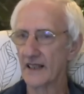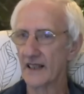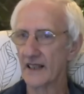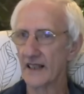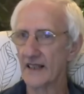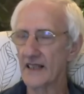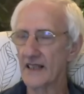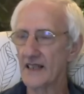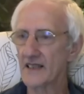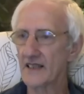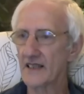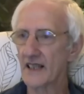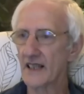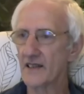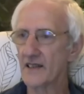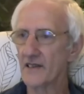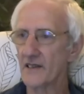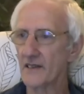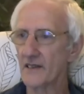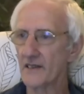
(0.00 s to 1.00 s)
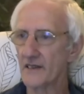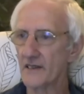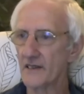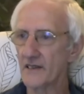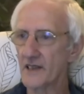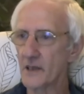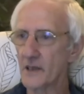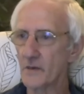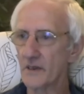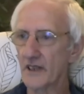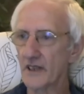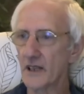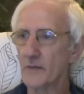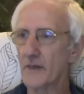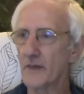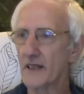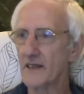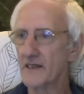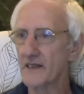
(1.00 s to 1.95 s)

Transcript: And he said, she will come in.